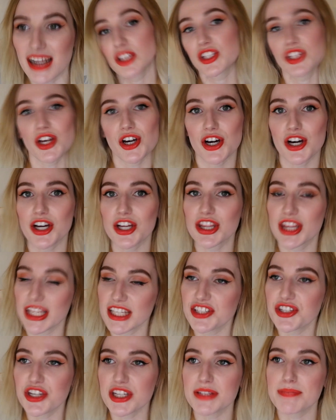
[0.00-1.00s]
So
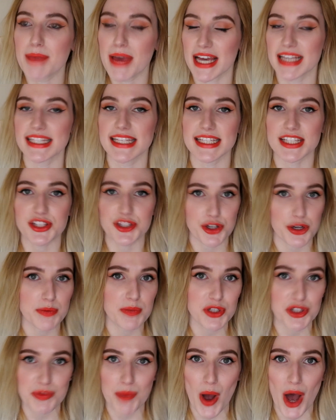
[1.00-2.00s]
this just makes it so
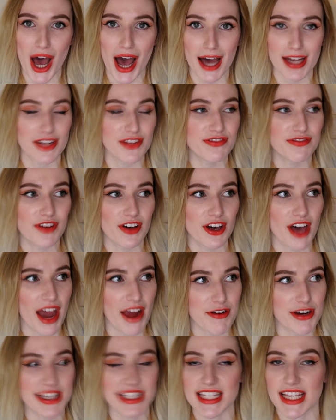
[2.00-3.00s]
much more harder for
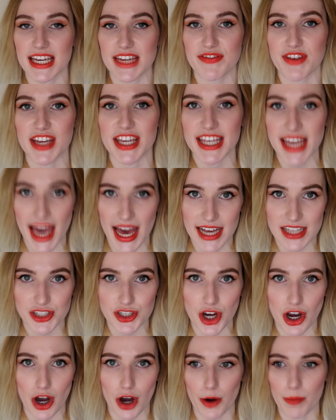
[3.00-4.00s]
Eric to even get a
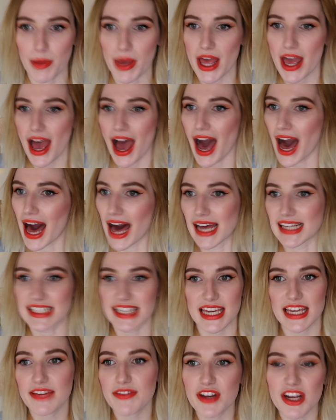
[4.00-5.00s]
job, and
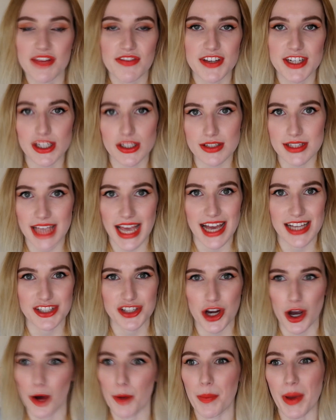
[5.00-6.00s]
even if he does get a
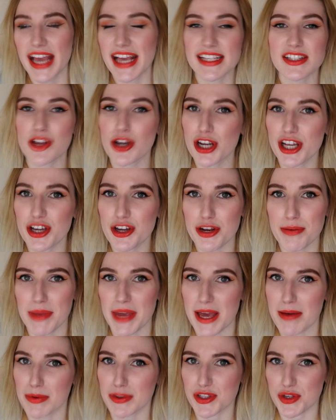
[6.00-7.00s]
job, he's only going to
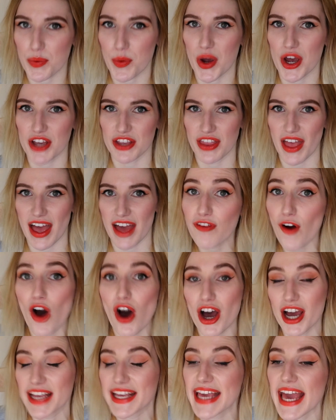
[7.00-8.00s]
be able to work there
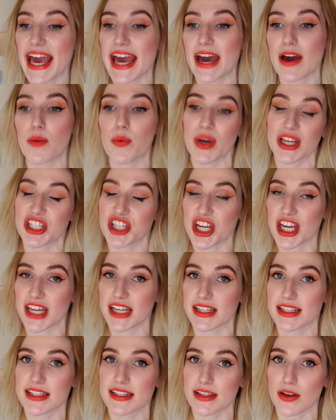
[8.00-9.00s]
for a year, which
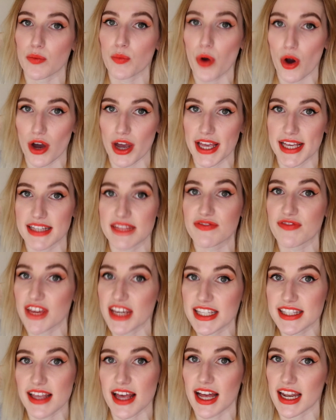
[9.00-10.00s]
is what his
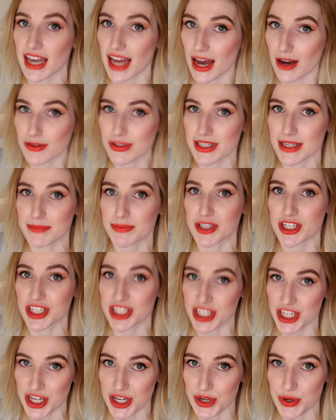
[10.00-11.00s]
visa allows him to
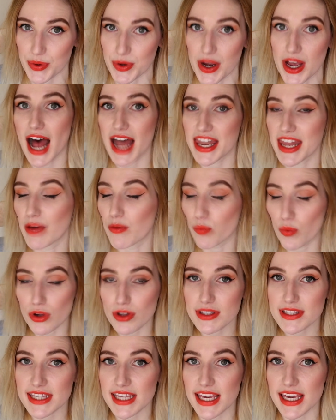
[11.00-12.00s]
do, and then
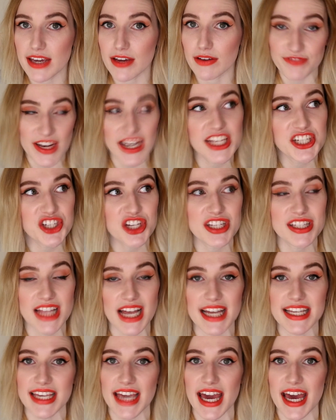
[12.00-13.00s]
once he finishes
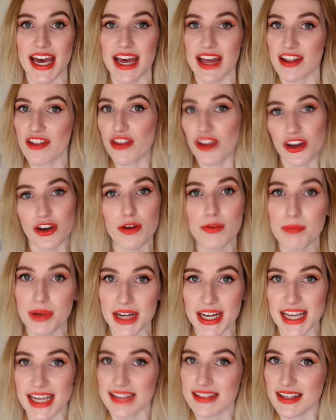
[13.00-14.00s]
that year, the
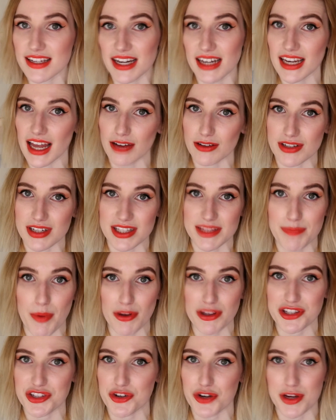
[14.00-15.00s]
company isn't allowed to
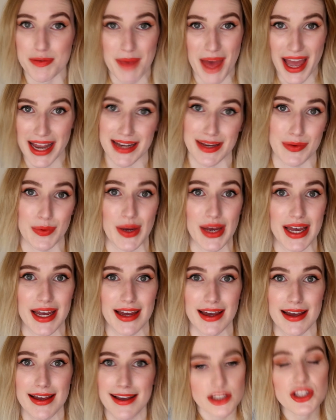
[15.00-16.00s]
sponsor him
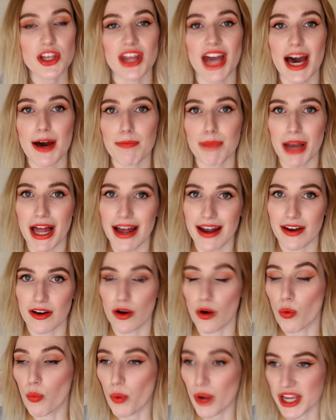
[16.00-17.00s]
anywhere. So that plan,
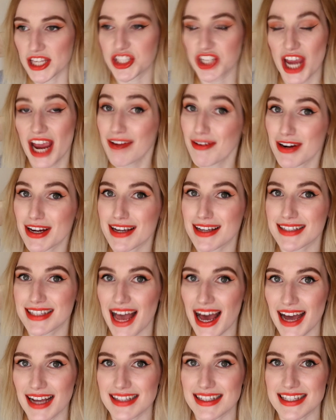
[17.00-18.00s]
which Eric has
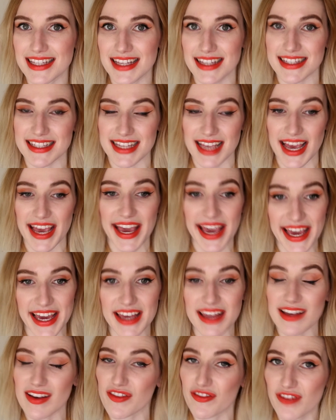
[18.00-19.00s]
had since
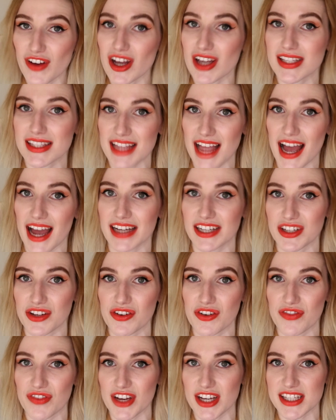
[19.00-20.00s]
he first started
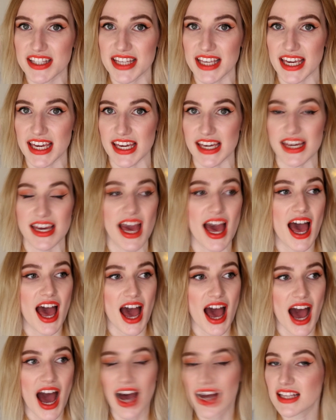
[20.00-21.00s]
university,
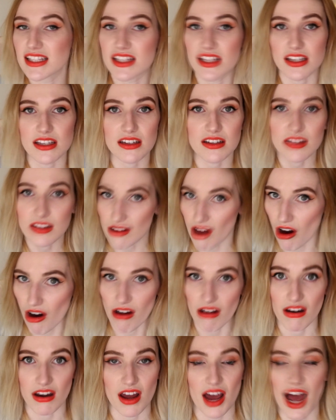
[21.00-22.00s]
has
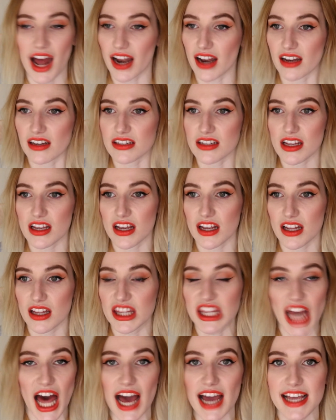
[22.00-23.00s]
gone, and
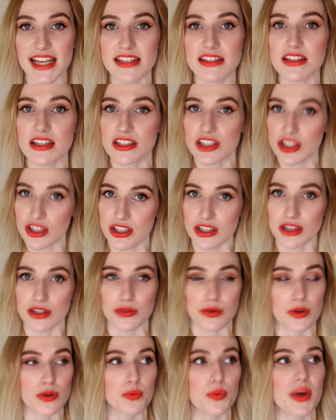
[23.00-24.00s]
that is to
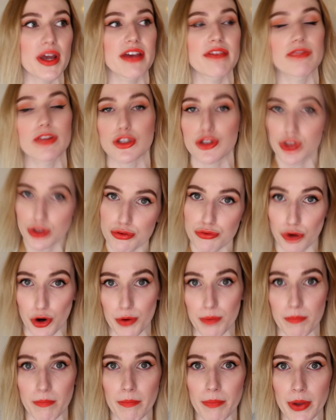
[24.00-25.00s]
do with
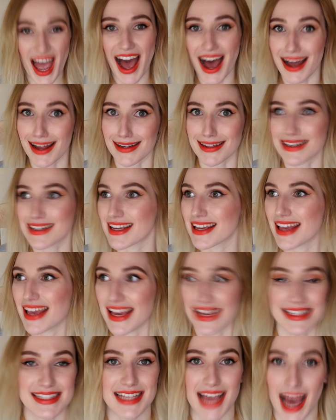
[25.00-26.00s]
Trump and
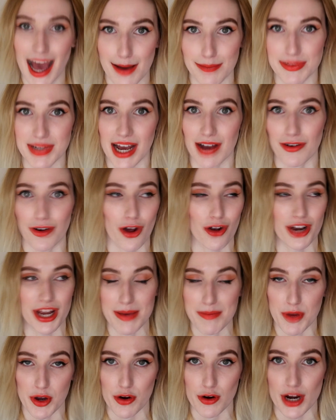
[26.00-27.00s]
his cap down on
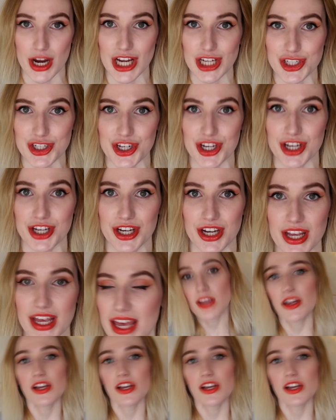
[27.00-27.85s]
immigration.